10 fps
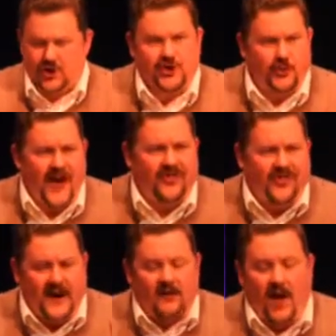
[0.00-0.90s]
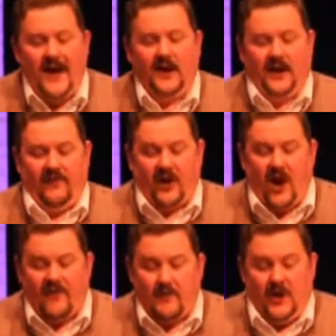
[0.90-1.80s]
Do not think lightly of a
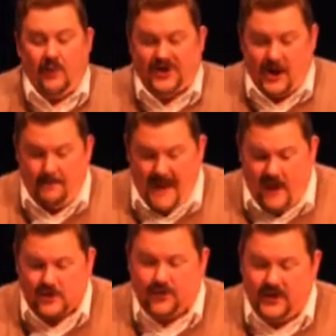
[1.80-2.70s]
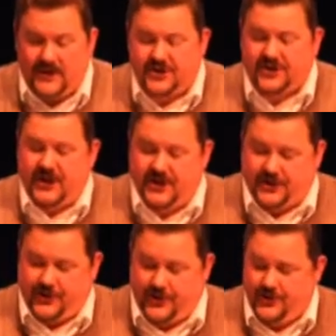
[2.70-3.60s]
government which compels religious
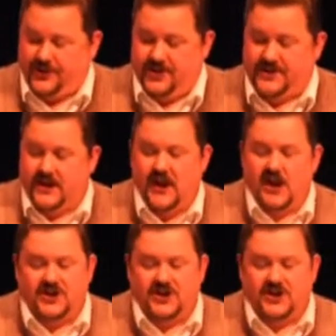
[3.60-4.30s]
institutions